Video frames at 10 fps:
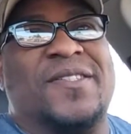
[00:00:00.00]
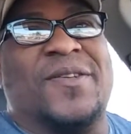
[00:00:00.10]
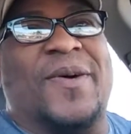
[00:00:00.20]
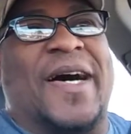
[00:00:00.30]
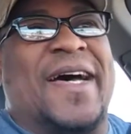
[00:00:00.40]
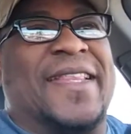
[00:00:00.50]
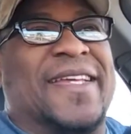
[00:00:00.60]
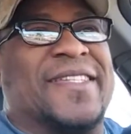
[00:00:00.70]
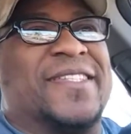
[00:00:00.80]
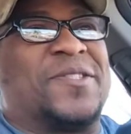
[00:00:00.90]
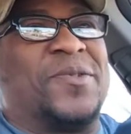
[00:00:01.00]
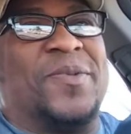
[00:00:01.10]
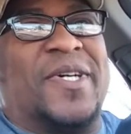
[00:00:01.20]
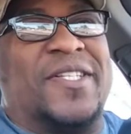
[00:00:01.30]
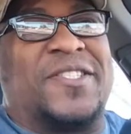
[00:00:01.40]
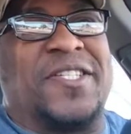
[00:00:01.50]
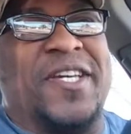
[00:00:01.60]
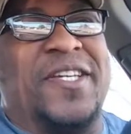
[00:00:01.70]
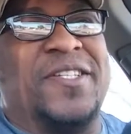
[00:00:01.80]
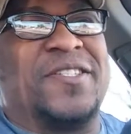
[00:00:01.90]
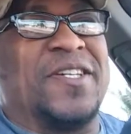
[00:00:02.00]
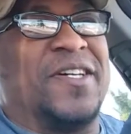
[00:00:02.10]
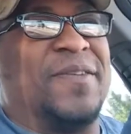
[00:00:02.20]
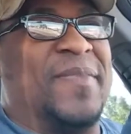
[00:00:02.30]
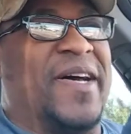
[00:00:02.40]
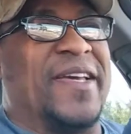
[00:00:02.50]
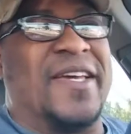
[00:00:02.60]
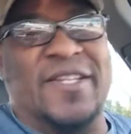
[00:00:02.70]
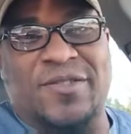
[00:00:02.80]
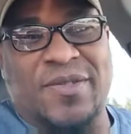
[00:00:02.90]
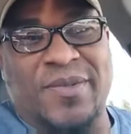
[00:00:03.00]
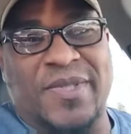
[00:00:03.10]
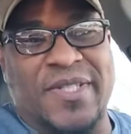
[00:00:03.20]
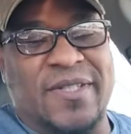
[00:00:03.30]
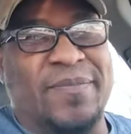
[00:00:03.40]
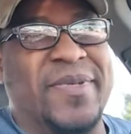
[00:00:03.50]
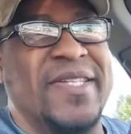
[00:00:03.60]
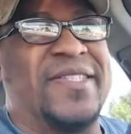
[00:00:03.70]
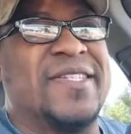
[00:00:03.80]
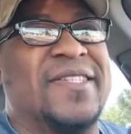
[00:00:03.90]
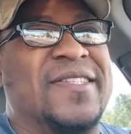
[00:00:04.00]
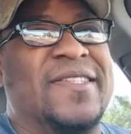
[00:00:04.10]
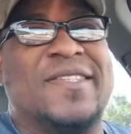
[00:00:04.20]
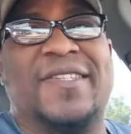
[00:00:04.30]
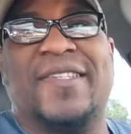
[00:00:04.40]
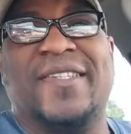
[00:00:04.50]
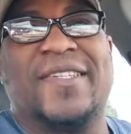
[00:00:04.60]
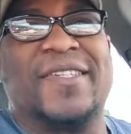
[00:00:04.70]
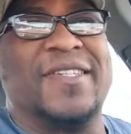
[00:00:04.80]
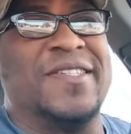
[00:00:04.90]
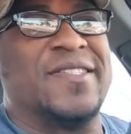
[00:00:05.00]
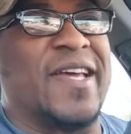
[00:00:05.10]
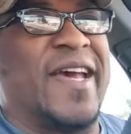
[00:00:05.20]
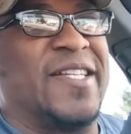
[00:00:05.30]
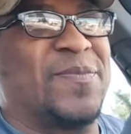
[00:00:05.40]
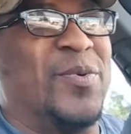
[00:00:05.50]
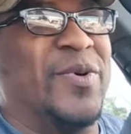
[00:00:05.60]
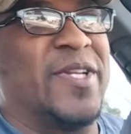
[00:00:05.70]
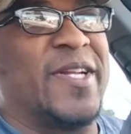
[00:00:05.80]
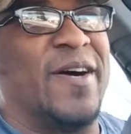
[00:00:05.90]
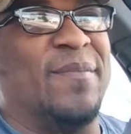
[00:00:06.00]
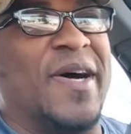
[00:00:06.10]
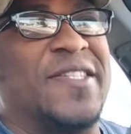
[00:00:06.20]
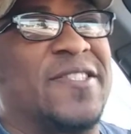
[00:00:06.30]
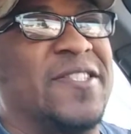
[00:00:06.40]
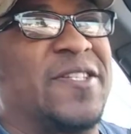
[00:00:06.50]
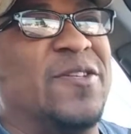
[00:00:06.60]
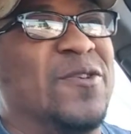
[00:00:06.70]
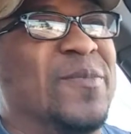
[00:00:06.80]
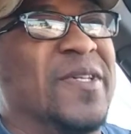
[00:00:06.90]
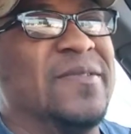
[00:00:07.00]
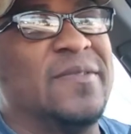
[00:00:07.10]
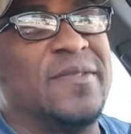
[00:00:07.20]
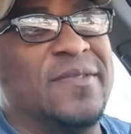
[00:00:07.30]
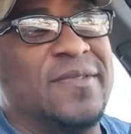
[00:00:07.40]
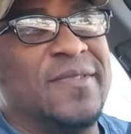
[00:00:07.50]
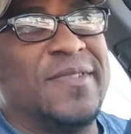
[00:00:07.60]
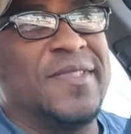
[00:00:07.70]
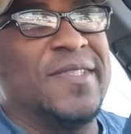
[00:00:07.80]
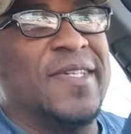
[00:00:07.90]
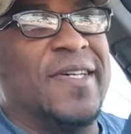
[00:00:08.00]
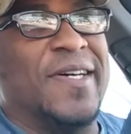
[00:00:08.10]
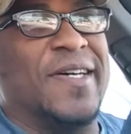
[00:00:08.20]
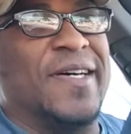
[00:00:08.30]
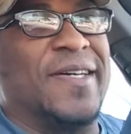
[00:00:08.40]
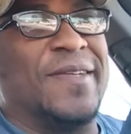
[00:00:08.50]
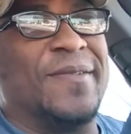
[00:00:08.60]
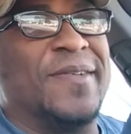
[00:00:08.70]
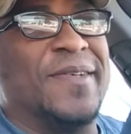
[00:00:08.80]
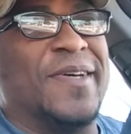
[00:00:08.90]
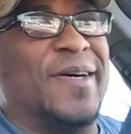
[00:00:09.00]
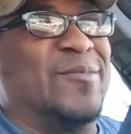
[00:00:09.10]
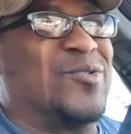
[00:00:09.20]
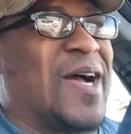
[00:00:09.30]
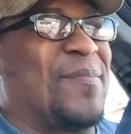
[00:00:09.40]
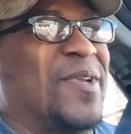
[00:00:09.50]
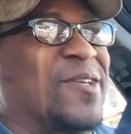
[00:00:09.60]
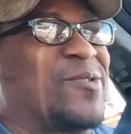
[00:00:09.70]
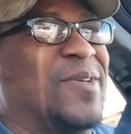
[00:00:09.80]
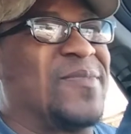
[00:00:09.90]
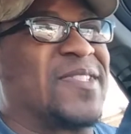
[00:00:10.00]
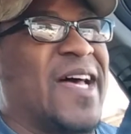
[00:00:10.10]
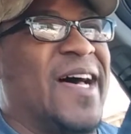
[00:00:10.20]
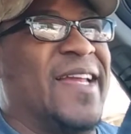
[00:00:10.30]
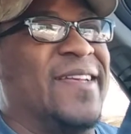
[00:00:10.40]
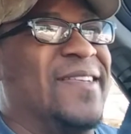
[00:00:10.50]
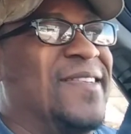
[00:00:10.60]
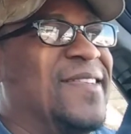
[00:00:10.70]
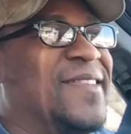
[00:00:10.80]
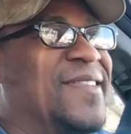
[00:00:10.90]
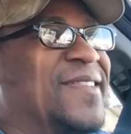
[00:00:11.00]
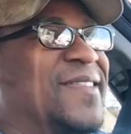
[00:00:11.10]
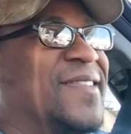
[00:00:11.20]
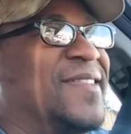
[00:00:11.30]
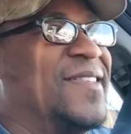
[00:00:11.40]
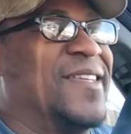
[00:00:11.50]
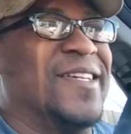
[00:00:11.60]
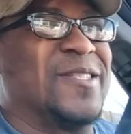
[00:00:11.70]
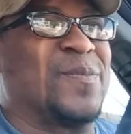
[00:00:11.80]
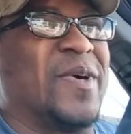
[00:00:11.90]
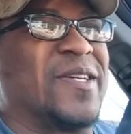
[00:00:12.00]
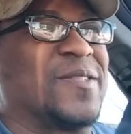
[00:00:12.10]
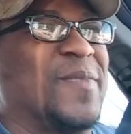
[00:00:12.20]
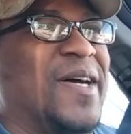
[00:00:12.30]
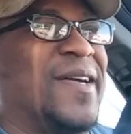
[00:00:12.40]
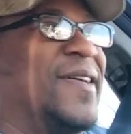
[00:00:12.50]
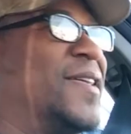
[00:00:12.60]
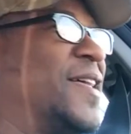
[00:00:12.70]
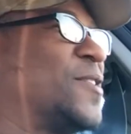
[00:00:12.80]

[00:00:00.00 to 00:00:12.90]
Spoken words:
I elected to change my intro a little bit because, as pointed out by Sick Humor, I'm dropping the crumb side as part of my